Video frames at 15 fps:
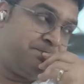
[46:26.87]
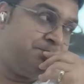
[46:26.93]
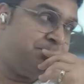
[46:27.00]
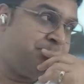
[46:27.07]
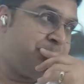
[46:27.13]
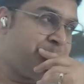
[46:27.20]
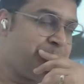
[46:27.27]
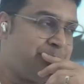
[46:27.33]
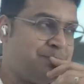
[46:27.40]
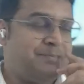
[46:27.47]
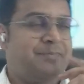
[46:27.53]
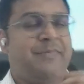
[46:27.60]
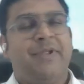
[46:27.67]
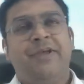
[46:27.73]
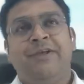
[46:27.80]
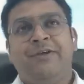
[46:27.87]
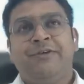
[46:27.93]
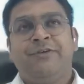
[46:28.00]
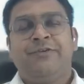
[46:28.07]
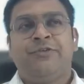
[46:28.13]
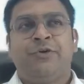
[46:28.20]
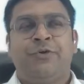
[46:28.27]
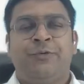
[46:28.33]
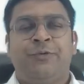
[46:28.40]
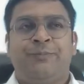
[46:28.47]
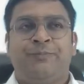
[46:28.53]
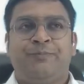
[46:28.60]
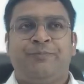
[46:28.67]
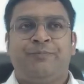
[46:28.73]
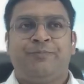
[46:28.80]
Hmm. So
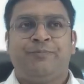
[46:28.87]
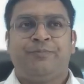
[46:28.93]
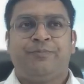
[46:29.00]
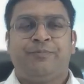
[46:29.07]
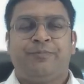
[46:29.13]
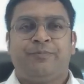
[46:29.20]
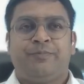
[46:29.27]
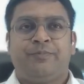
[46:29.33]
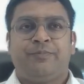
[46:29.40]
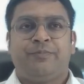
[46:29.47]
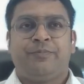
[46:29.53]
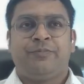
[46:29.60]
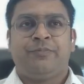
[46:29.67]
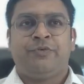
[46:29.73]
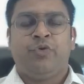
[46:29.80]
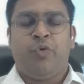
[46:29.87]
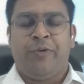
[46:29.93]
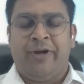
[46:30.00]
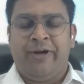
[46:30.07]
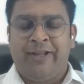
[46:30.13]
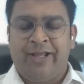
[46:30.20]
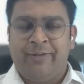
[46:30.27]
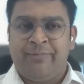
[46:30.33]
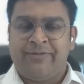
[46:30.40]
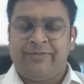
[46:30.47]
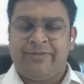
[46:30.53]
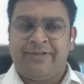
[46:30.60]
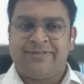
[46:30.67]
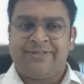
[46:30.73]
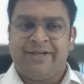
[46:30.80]
Sonatype is
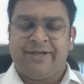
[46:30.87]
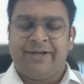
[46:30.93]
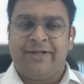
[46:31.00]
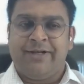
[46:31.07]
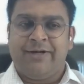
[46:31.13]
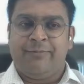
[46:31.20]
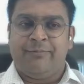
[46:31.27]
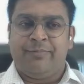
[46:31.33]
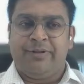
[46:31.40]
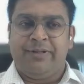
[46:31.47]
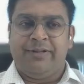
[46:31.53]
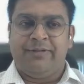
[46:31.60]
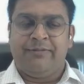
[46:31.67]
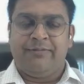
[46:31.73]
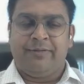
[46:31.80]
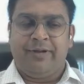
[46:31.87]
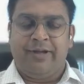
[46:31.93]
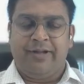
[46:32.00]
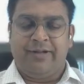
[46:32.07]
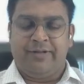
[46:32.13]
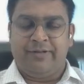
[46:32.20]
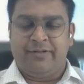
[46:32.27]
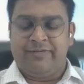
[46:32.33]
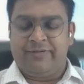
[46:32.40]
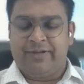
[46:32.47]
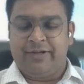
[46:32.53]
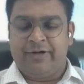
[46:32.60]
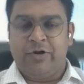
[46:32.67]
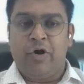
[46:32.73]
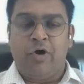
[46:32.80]
the second company and the
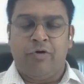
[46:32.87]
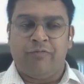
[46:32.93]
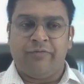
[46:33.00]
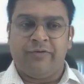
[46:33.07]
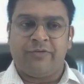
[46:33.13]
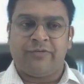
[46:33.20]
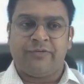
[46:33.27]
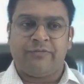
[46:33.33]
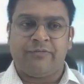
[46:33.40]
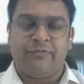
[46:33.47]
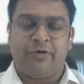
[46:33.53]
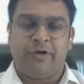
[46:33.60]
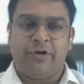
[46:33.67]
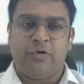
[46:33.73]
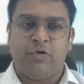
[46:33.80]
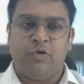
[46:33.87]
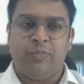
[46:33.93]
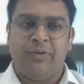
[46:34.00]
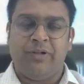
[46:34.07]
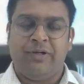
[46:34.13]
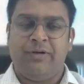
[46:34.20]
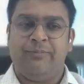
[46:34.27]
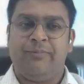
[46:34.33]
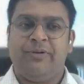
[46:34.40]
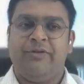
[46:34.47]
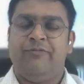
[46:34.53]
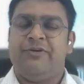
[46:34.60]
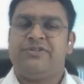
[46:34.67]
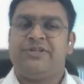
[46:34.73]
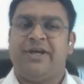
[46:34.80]
second office for a global company
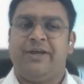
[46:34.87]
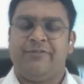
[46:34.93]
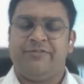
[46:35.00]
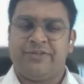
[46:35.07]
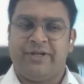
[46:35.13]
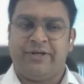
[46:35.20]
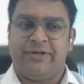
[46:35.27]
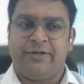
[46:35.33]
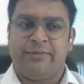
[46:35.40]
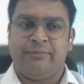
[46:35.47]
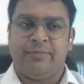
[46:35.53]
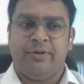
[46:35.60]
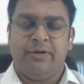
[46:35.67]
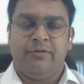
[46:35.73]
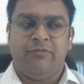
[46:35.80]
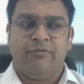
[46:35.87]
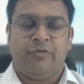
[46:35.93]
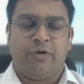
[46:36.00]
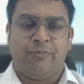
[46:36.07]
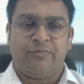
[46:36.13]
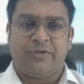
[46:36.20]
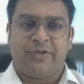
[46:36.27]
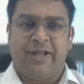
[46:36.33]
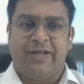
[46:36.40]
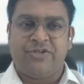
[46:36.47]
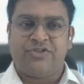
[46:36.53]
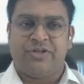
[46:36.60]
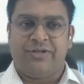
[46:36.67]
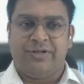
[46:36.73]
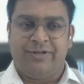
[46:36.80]
which I have set up from
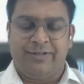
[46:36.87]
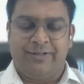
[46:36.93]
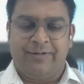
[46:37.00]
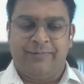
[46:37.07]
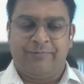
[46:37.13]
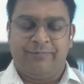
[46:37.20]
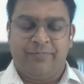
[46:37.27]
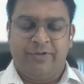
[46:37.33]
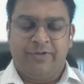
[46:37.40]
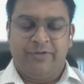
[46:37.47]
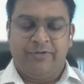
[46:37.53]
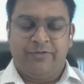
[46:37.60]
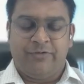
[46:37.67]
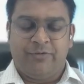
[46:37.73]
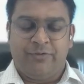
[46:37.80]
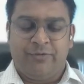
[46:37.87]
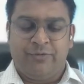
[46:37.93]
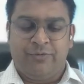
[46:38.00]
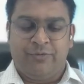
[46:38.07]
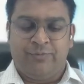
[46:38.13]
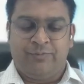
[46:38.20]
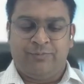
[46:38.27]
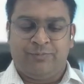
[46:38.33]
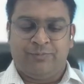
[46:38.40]
scratch in India. So